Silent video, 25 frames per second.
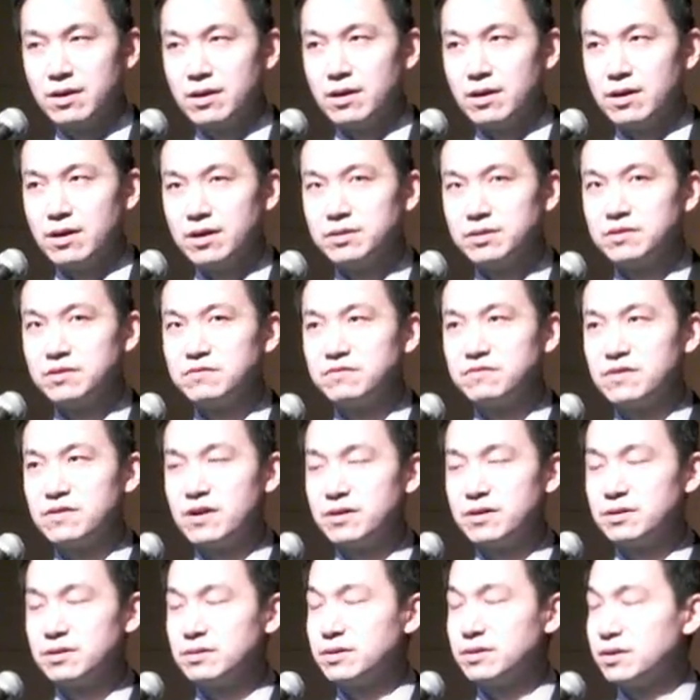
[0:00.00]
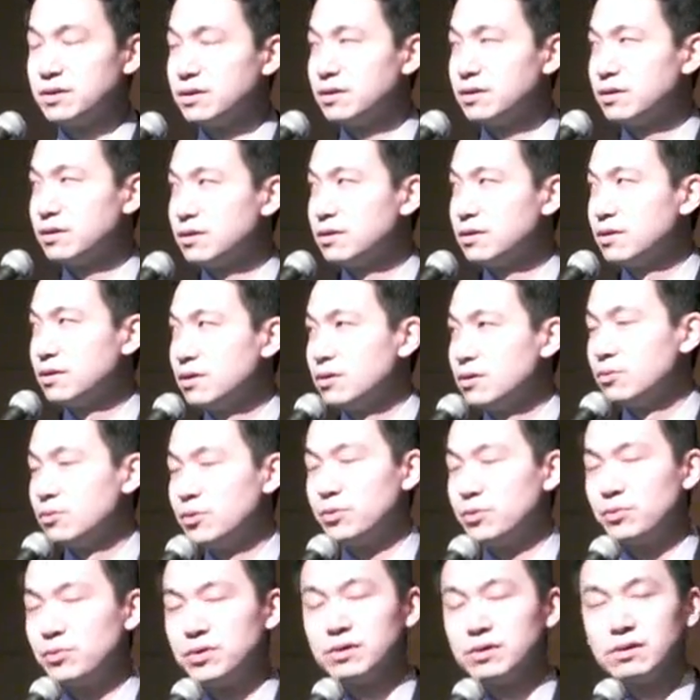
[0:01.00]
And then finally,
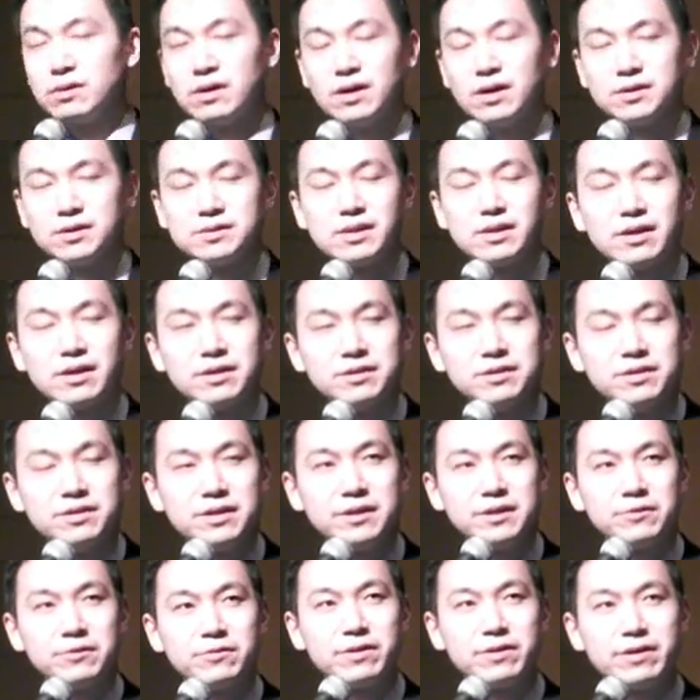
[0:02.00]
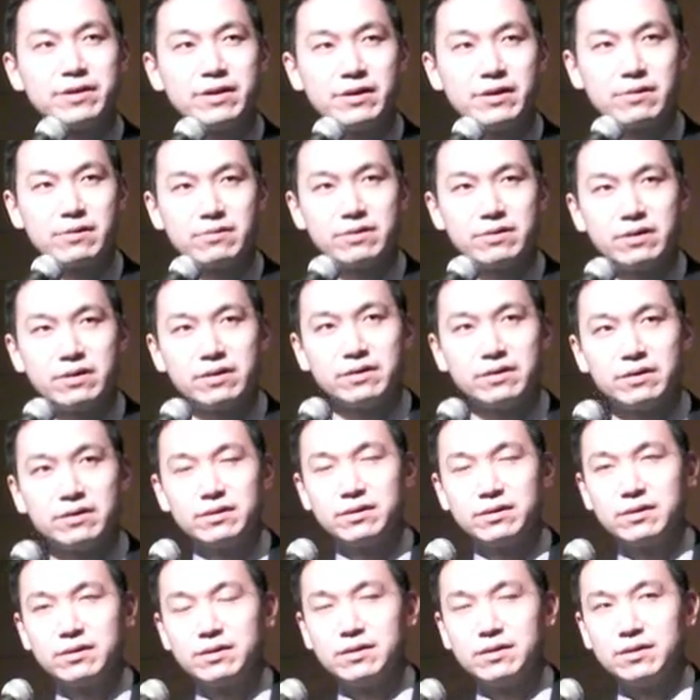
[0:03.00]
we realize that in the internet era,
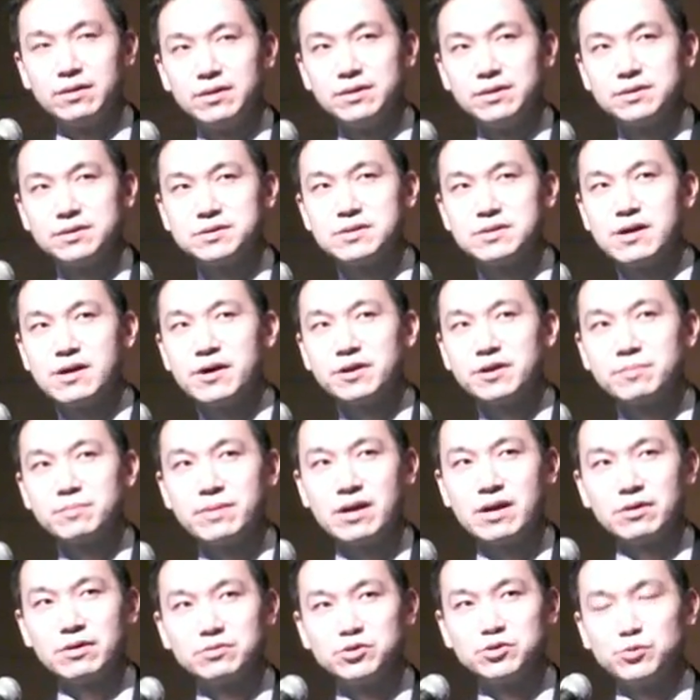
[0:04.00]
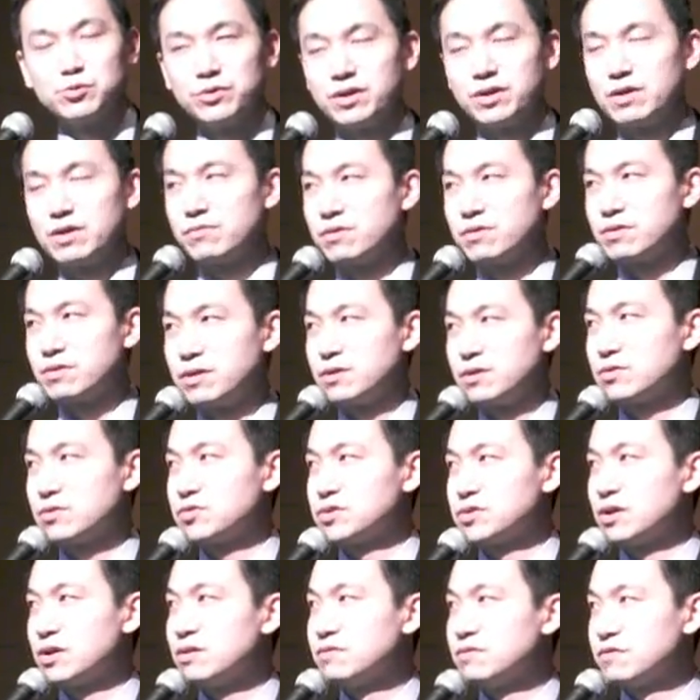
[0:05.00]
it is not about doing everything
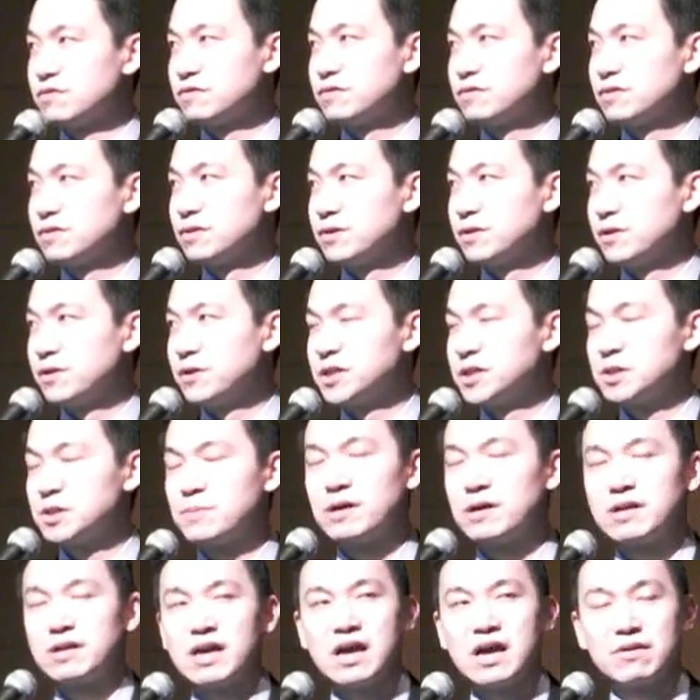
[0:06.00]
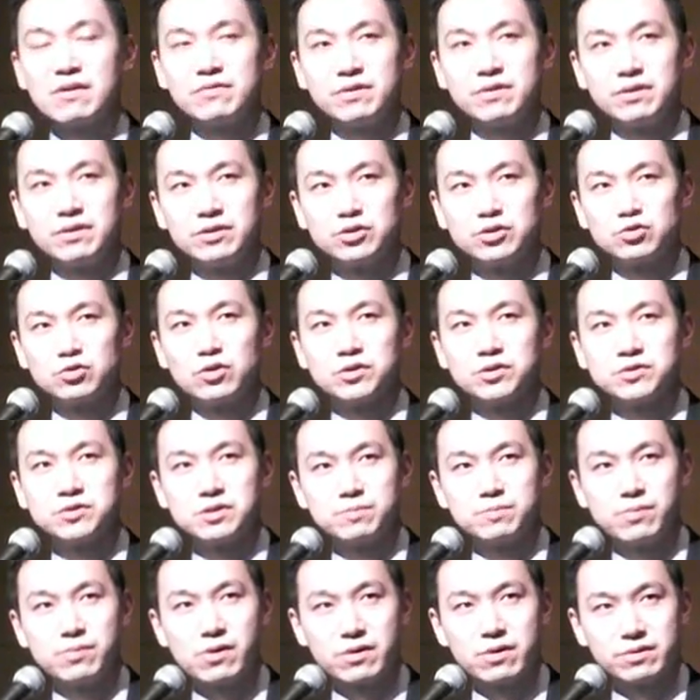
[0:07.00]
yourself. It is about having
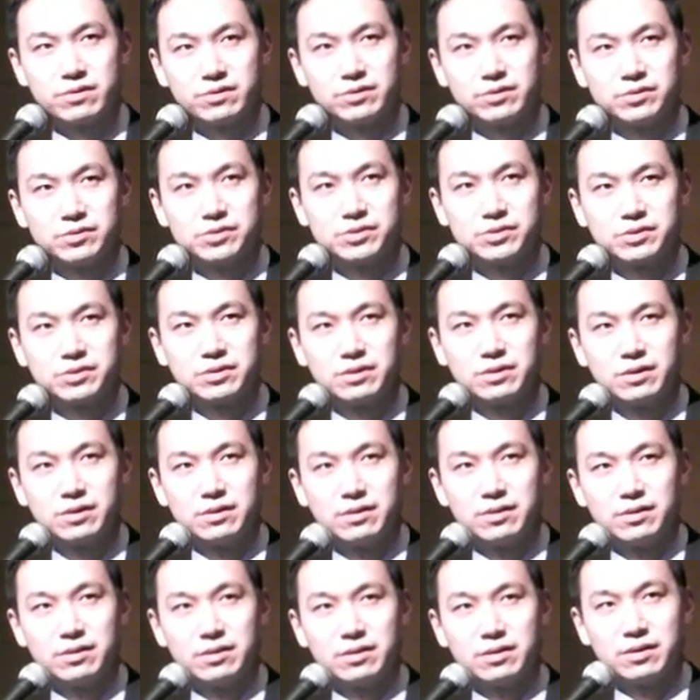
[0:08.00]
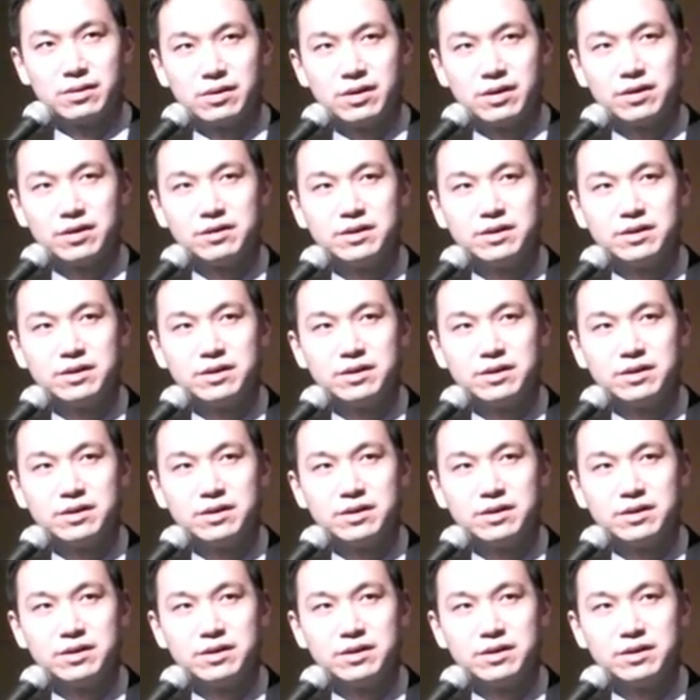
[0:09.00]
trusted partners and an